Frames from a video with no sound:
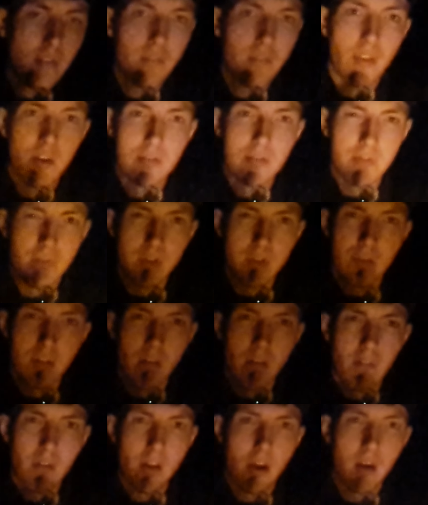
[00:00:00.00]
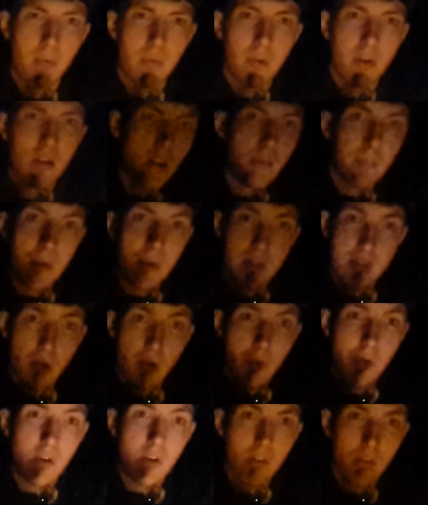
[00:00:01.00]
for those of you who don't know, it means I
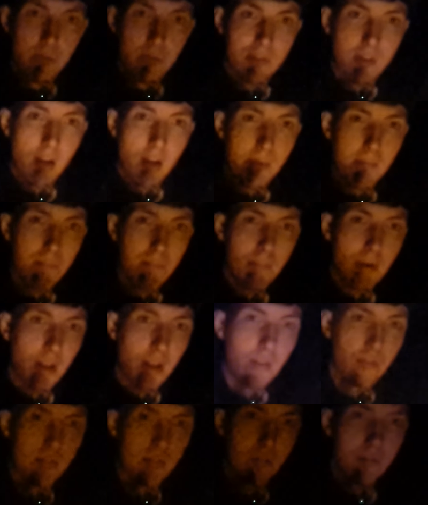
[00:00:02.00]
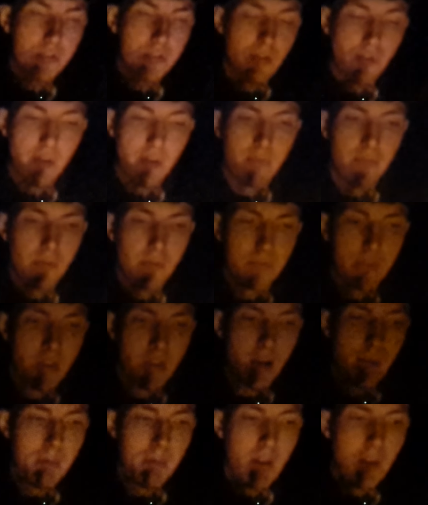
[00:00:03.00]
work all time, but I also study full
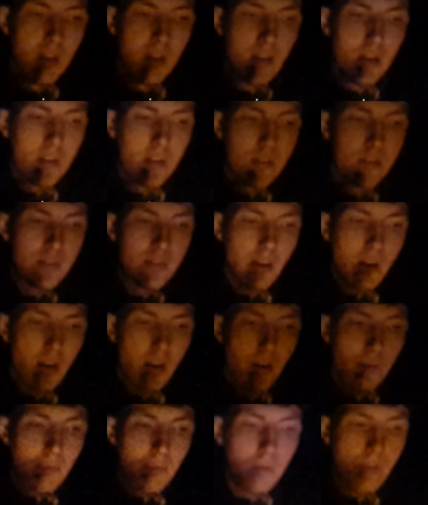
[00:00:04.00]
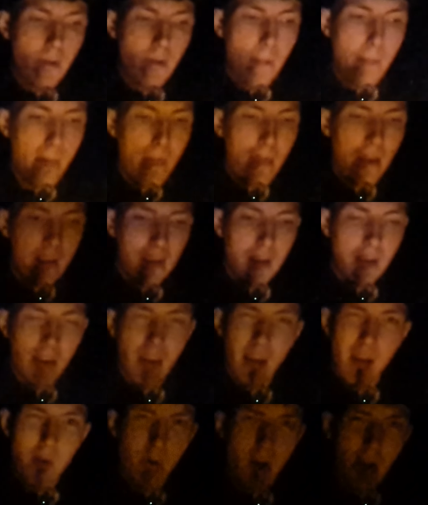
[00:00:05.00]
time. So it can
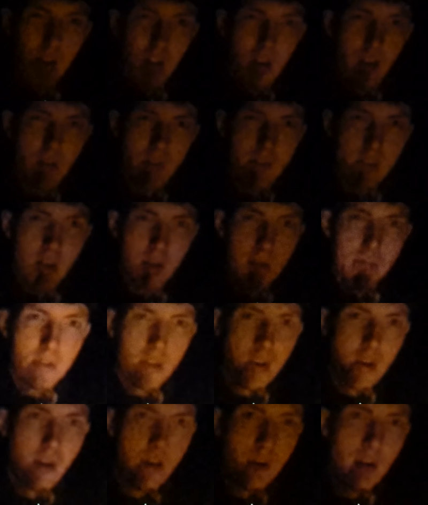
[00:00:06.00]
get quite a lot of times.